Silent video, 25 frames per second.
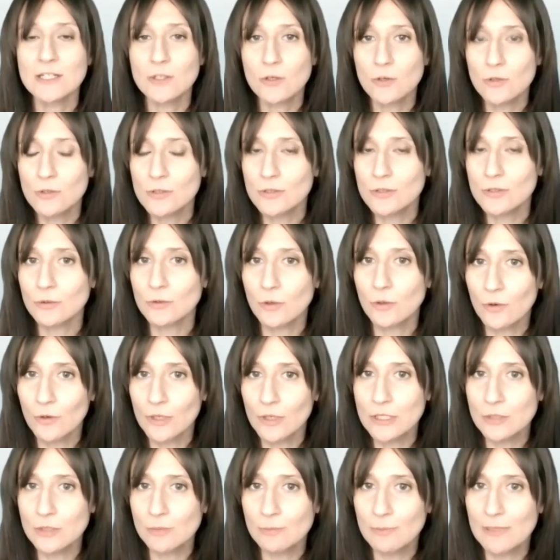also
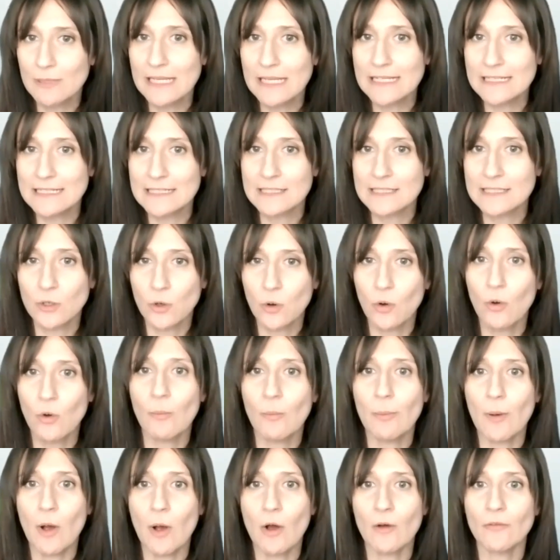going to be in the
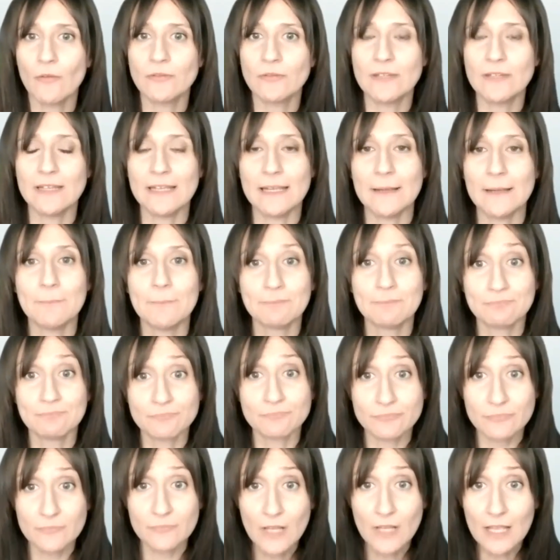scope of the
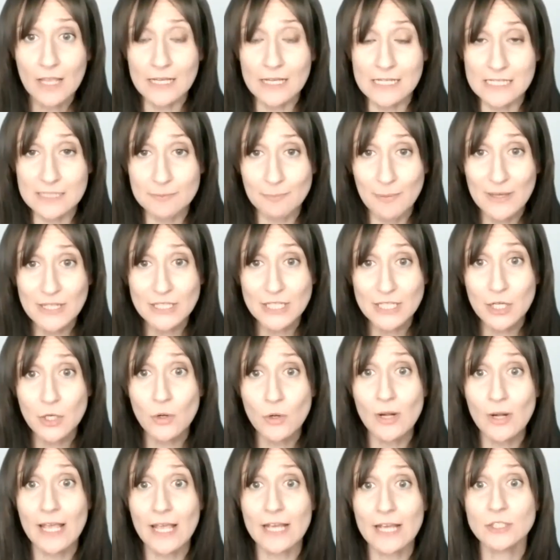Special
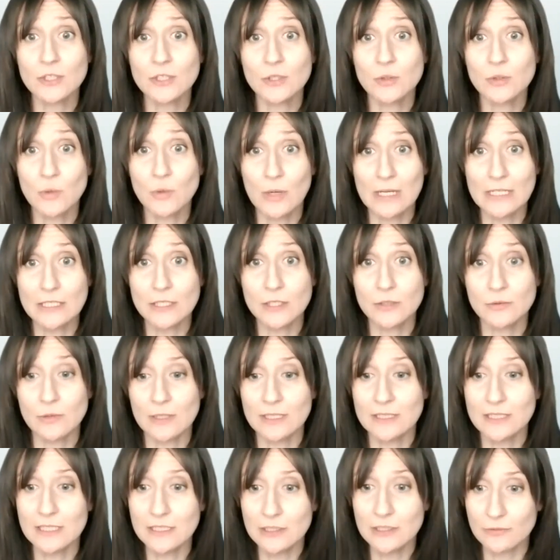Collection
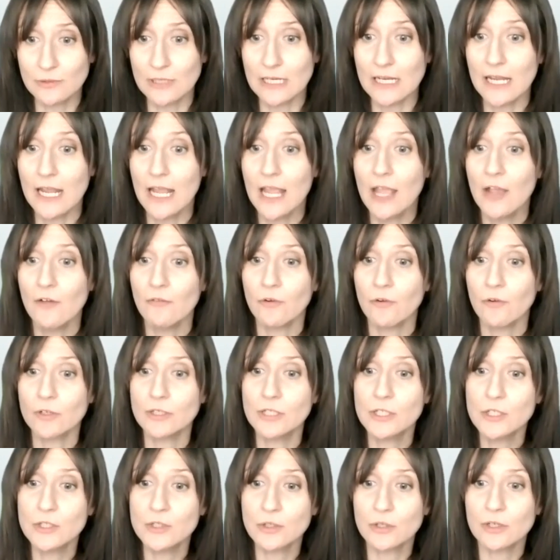2023 for
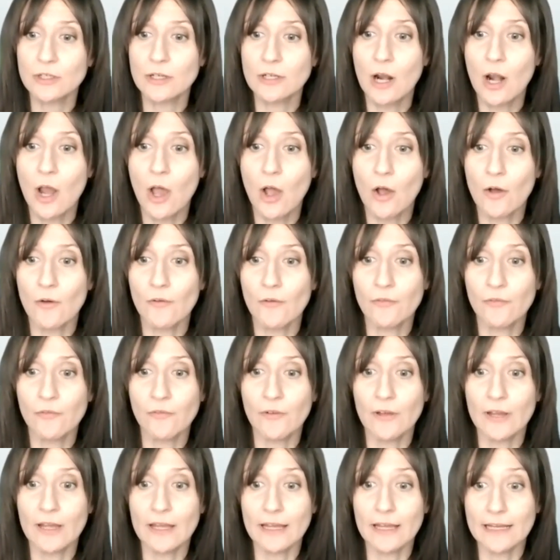the Journal of
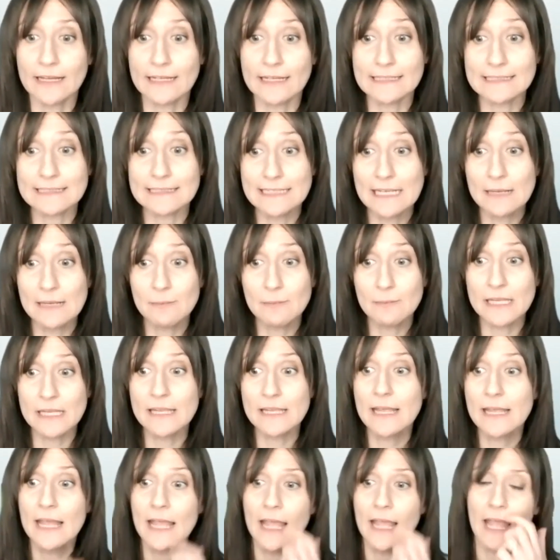
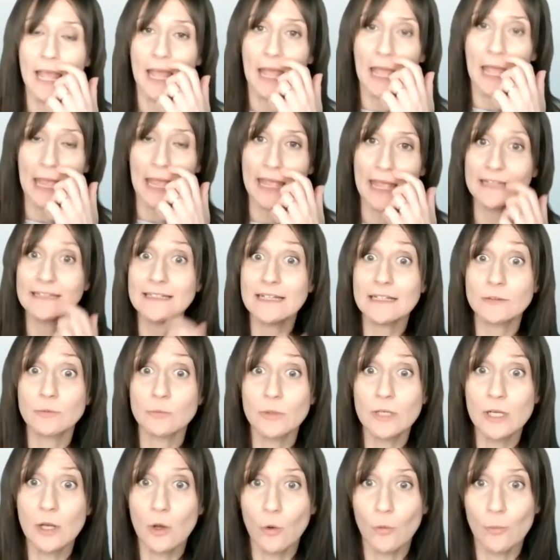CME that
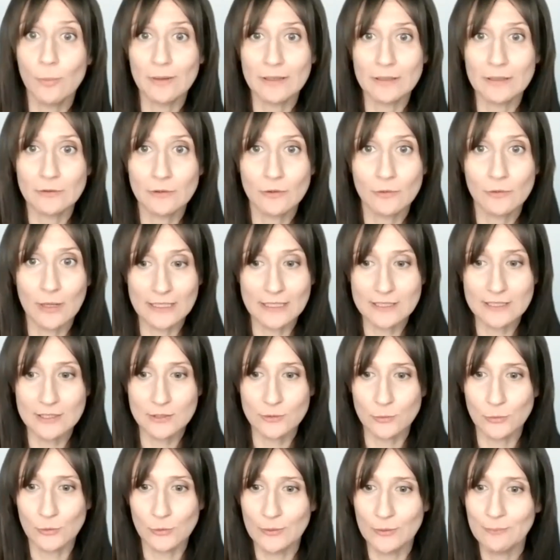will open quite
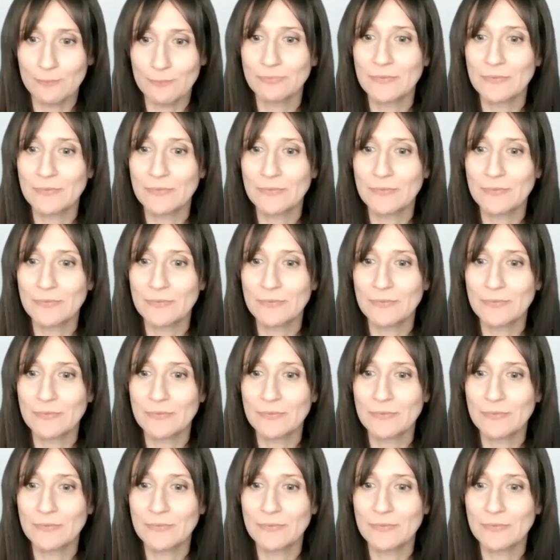soon.